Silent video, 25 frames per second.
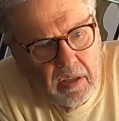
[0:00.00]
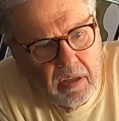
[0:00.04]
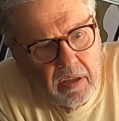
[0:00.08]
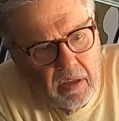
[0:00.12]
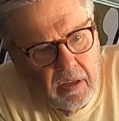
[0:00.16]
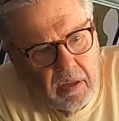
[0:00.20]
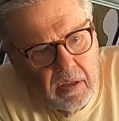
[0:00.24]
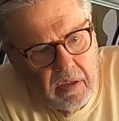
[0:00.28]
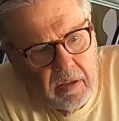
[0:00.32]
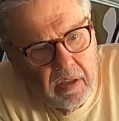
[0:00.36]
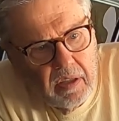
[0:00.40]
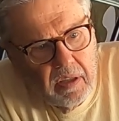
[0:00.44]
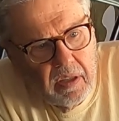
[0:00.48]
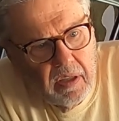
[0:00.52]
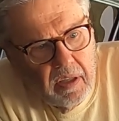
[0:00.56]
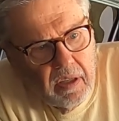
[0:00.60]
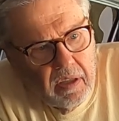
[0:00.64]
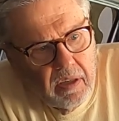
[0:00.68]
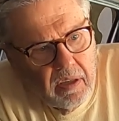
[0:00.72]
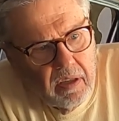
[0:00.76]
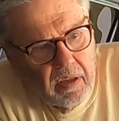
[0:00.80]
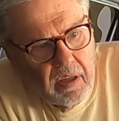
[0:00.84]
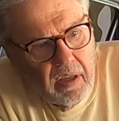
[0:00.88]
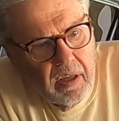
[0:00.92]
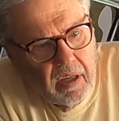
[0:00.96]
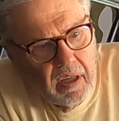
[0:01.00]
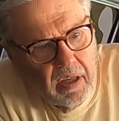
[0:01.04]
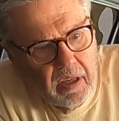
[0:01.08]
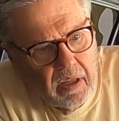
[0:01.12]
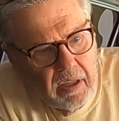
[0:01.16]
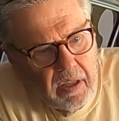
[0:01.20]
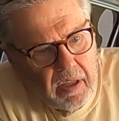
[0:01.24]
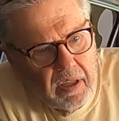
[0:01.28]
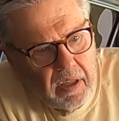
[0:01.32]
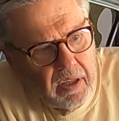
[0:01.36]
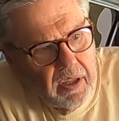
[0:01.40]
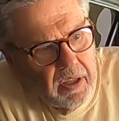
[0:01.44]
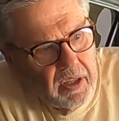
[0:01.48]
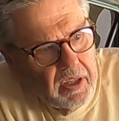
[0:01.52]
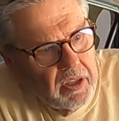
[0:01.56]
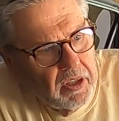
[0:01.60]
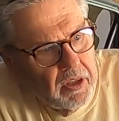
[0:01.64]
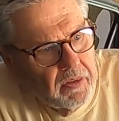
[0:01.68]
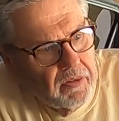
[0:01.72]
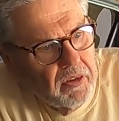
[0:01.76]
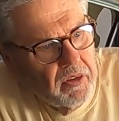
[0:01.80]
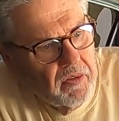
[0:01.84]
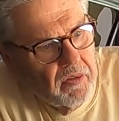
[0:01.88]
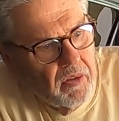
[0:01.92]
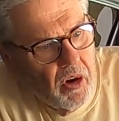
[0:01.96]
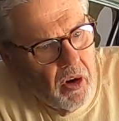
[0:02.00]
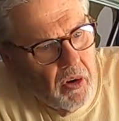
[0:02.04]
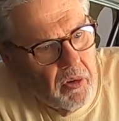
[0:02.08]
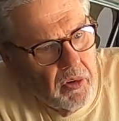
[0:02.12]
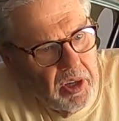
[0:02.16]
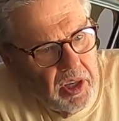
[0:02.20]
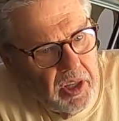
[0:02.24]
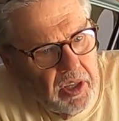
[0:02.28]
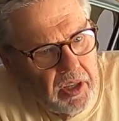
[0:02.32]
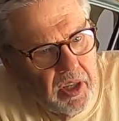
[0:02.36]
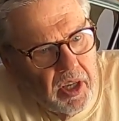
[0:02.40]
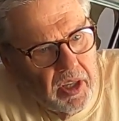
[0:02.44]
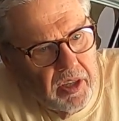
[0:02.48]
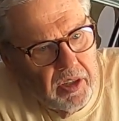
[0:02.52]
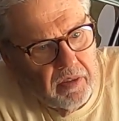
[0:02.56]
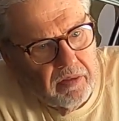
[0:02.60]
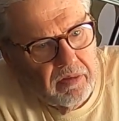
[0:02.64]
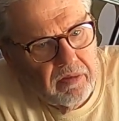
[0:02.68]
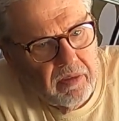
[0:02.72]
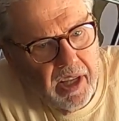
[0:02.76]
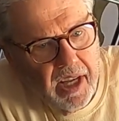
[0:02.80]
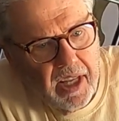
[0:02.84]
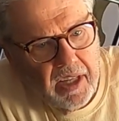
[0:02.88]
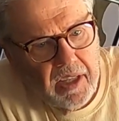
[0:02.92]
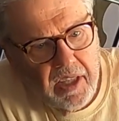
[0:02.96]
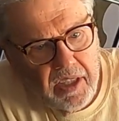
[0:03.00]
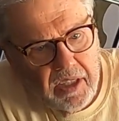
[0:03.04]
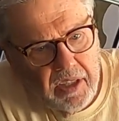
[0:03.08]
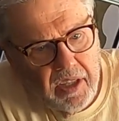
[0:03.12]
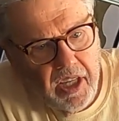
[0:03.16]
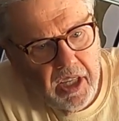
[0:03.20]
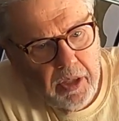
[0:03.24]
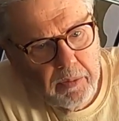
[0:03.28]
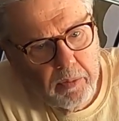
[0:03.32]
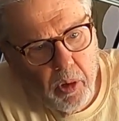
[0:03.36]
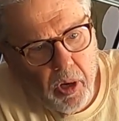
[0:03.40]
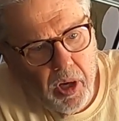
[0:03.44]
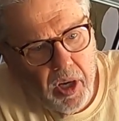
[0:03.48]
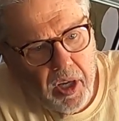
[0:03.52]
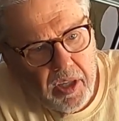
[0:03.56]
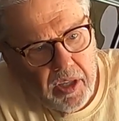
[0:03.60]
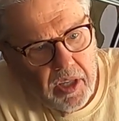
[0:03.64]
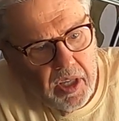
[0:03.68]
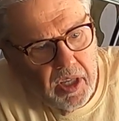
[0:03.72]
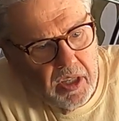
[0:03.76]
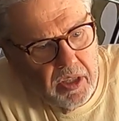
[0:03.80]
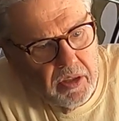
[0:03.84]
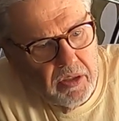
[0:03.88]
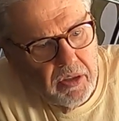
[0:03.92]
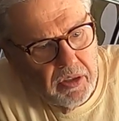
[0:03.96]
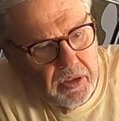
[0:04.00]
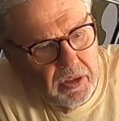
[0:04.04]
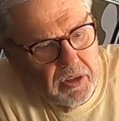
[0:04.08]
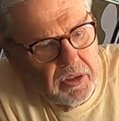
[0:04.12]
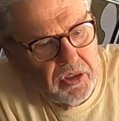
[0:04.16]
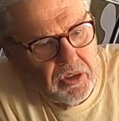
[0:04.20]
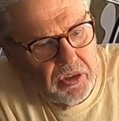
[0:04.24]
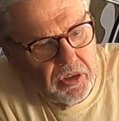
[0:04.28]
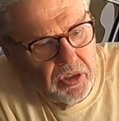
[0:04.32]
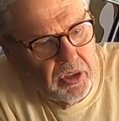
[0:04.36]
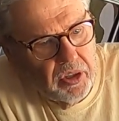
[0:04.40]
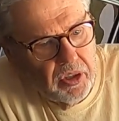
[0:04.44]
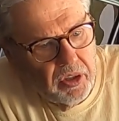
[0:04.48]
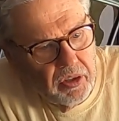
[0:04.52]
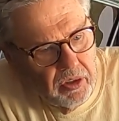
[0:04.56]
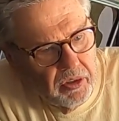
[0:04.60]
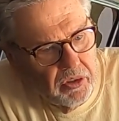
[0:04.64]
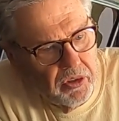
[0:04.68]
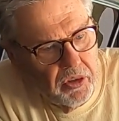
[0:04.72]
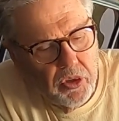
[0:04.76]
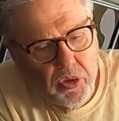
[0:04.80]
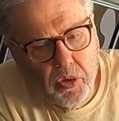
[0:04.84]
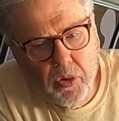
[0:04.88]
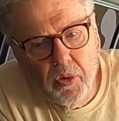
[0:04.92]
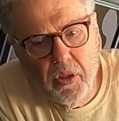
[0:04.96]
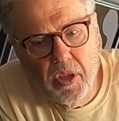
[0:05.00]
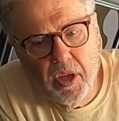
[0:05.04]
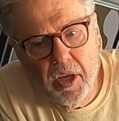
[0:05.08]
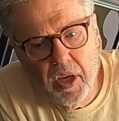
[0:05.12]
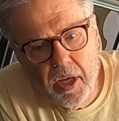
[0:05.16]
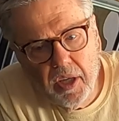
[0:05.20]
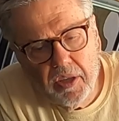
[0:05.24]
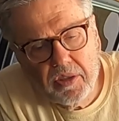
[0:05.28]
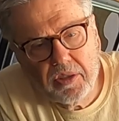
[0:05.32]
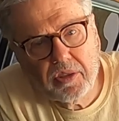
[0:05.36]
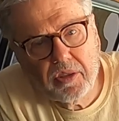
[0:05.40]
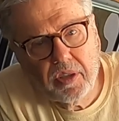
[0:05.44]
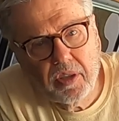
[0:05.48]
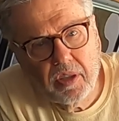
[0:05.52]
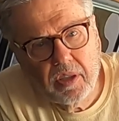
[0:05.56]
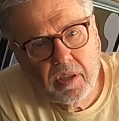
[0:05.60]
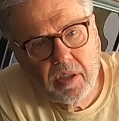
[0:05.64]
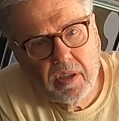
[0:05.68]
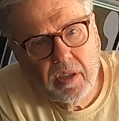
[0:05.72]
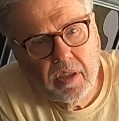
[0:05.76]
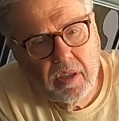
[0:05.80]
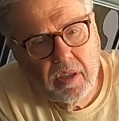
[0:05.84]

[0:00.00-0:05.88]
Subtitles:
And if you've already done the flattening deck part, you can still do this.